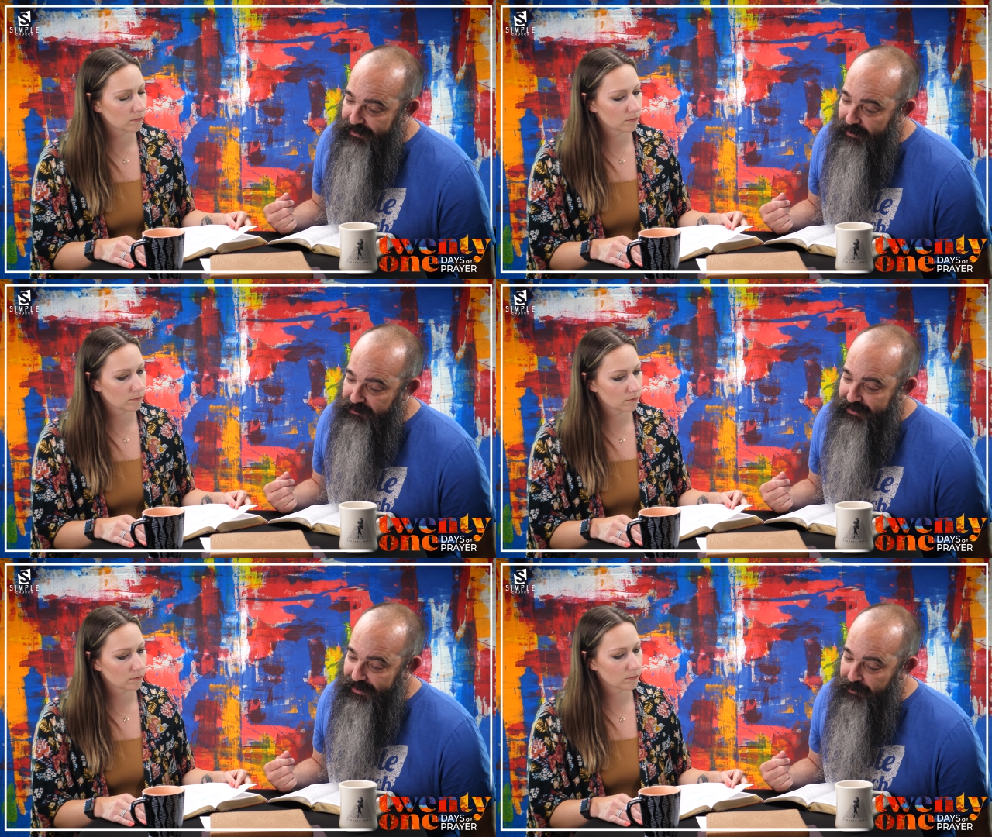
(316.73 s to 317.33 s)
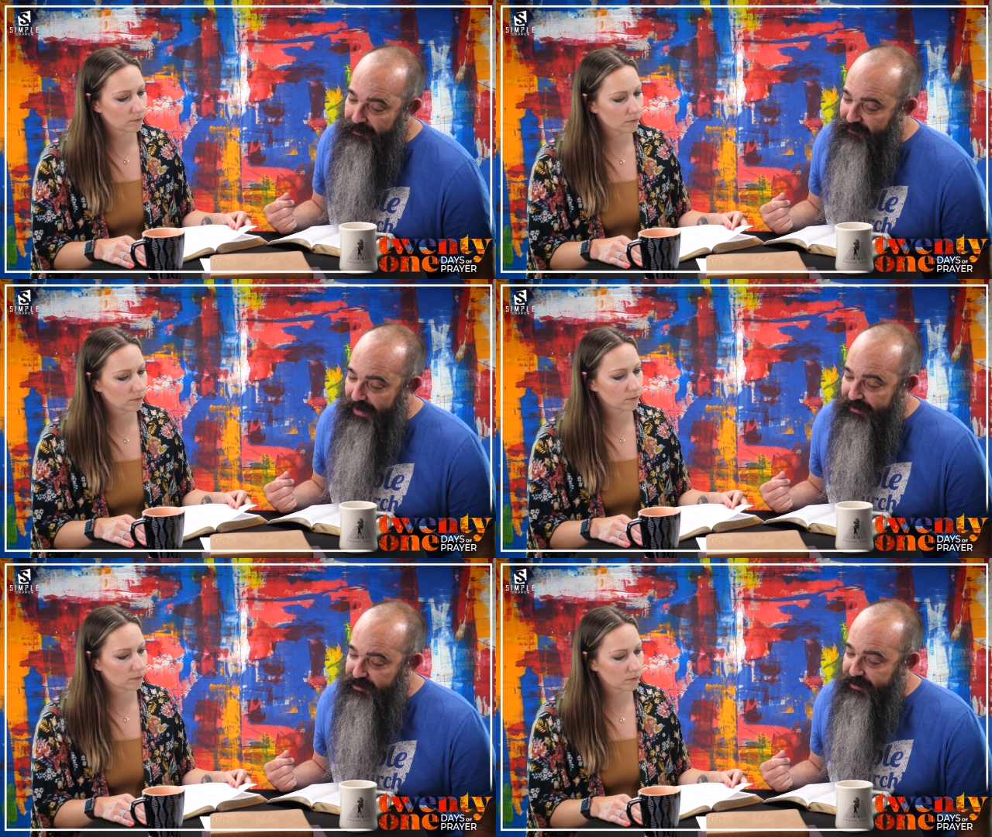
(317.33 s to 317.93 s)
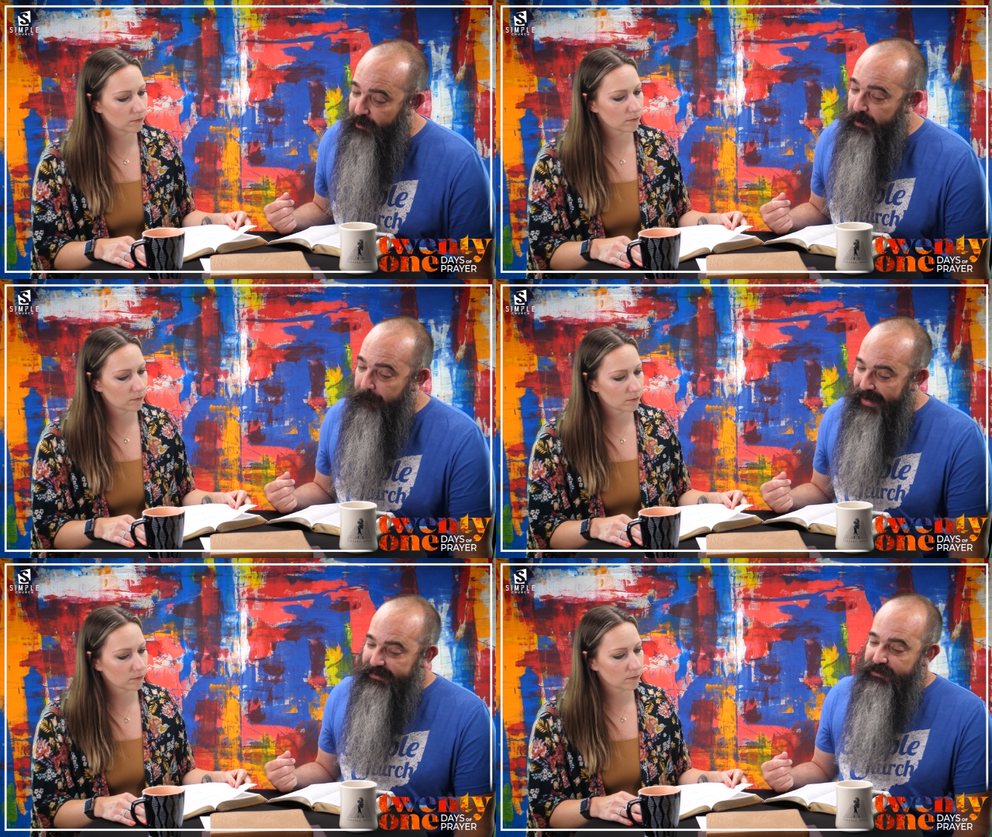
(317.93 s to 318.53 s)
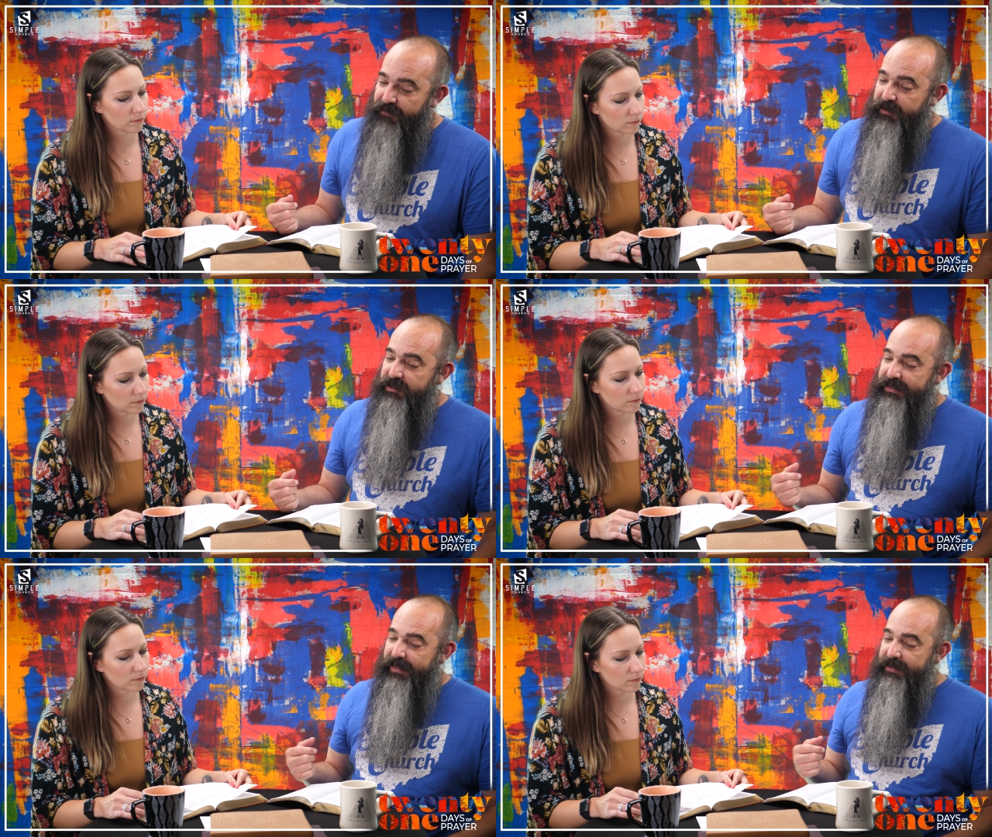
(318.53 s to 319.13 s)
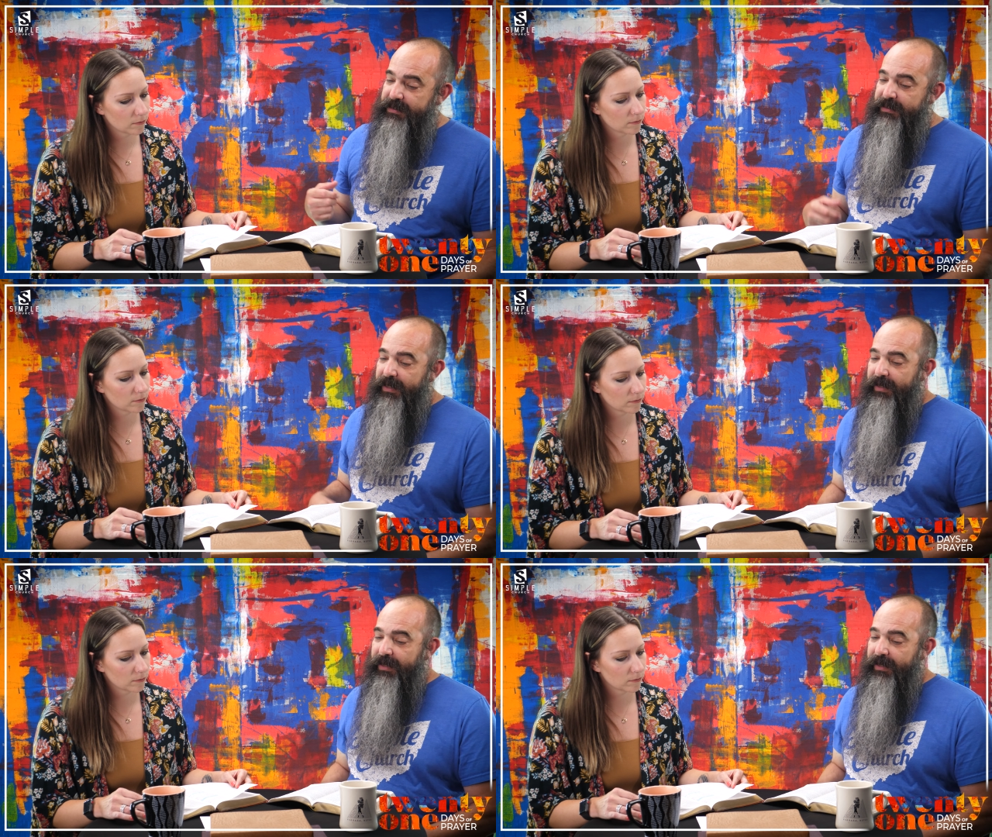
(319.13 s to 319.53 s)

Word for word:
Speaker 1: He announced, "The kingdom of God is near. Repent of your sins